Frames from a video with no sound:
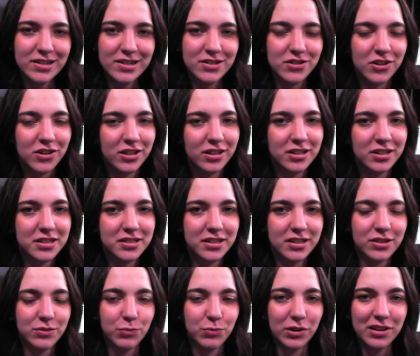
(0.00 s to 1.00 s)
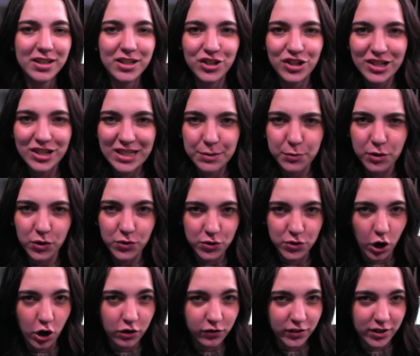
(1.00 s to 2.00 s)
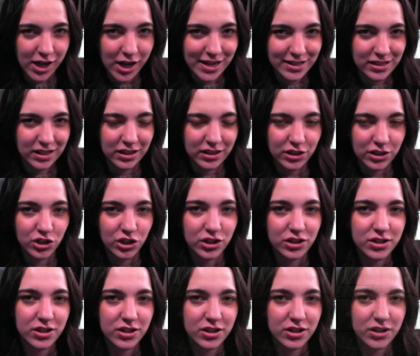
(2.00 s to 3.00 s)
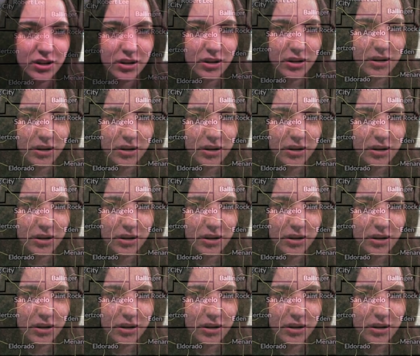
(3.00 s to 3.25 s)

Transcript: Starting to see really just some of those overcast conditions. Not too